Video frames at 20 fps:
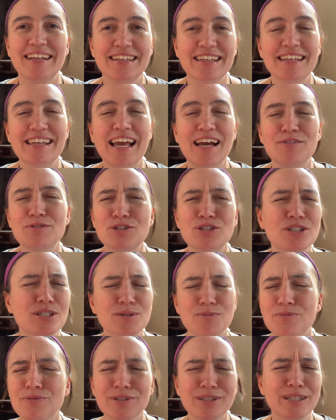yeah, it was just
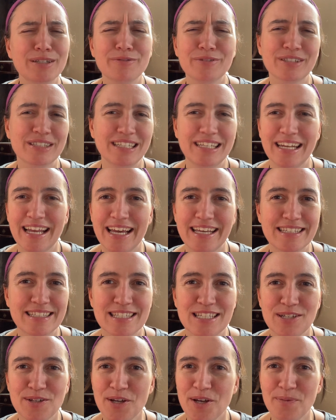really, really nice
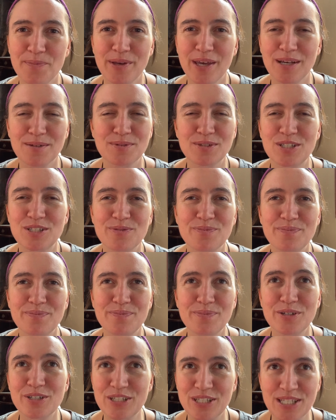to be able to
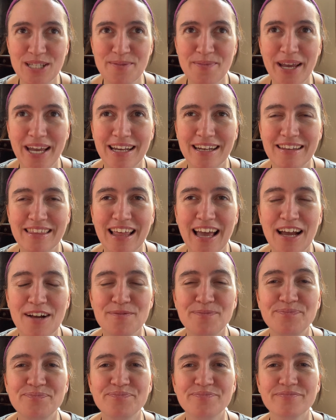participate in that.
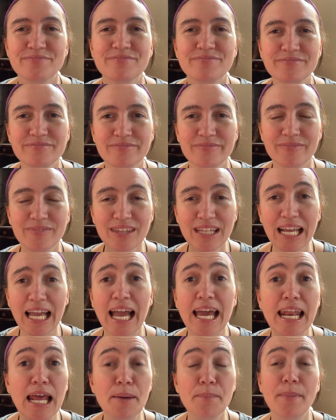
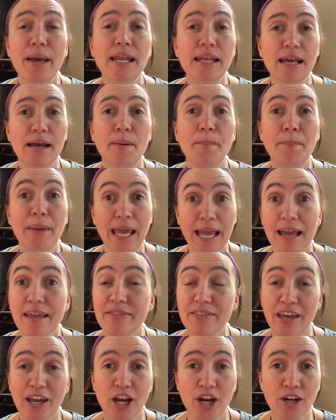And I met a man
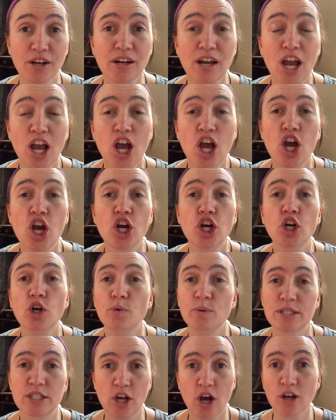there who
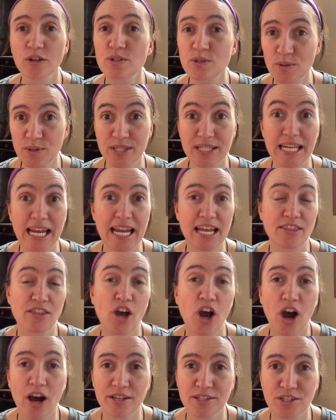was also staying at the
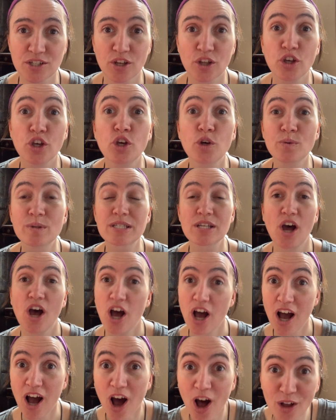hostel, who was
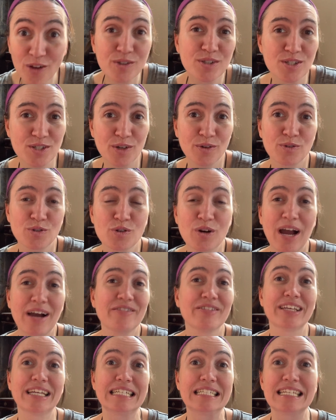also
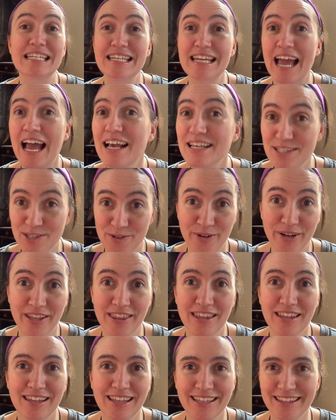traveling to Nazareth
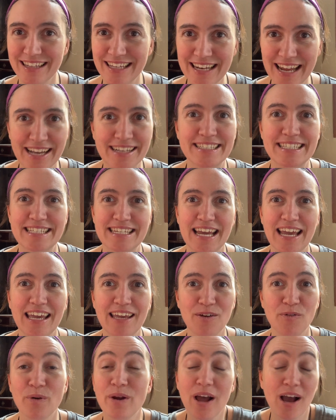the next day
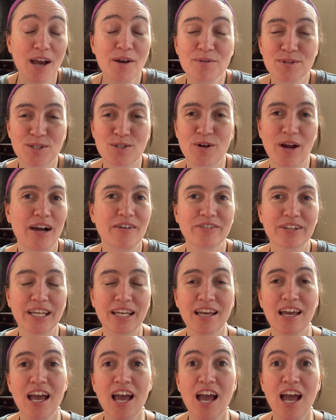when I was traveling.